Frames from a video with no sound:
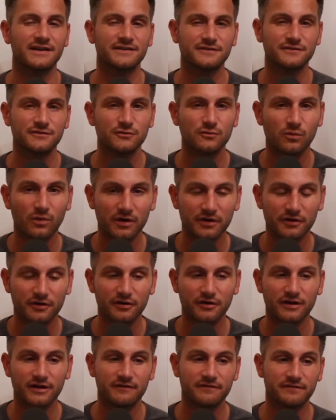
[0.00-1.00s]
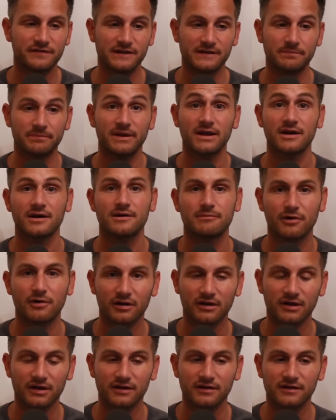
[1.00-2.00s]
I do wonder if the pickup
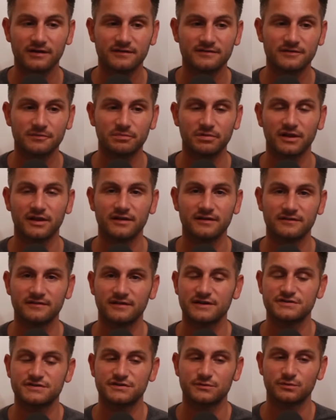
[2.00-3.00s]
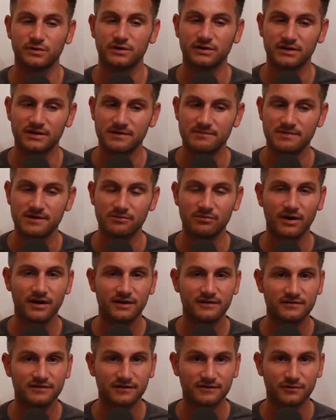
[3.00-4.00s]
market is a place they should really be
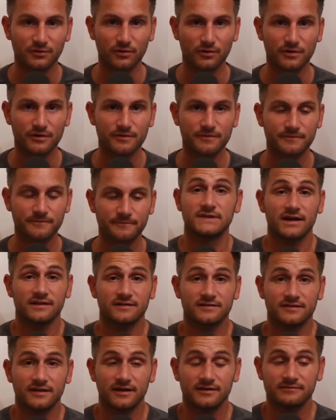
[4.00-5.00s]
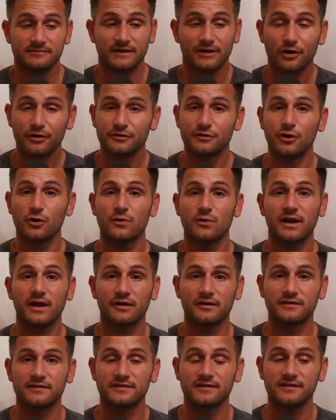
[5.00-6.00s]
racing toward. That said, there are no
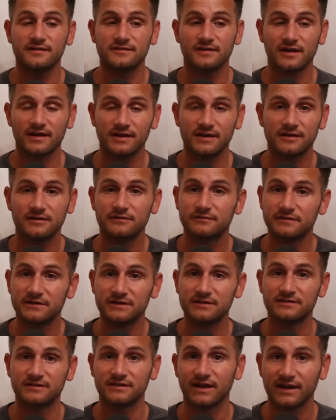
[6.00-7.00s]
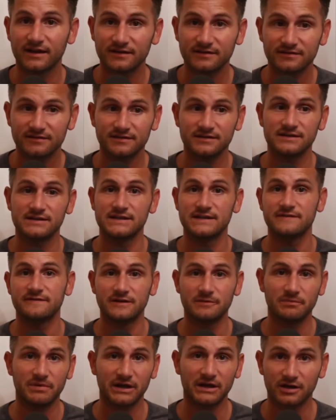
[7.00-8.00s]
guarantees any of these legacy
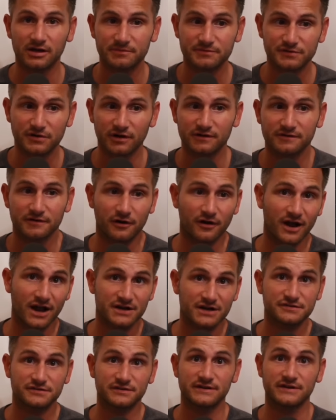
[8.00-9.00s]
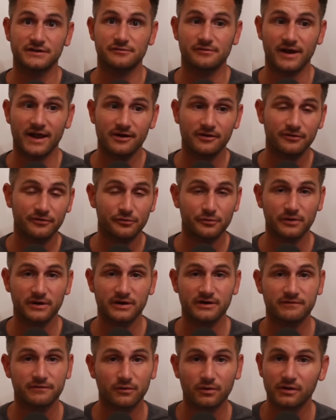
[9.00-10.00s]
EV pickup trucks are actually around 3
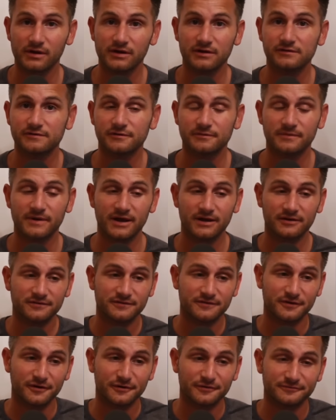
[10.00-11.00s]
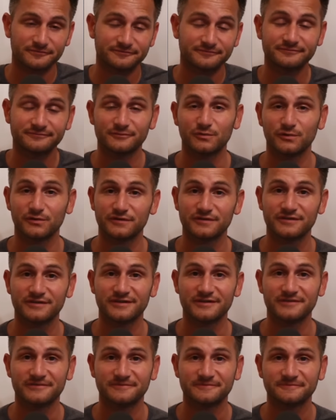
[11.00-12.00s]
to 4 years from now, so we'll see.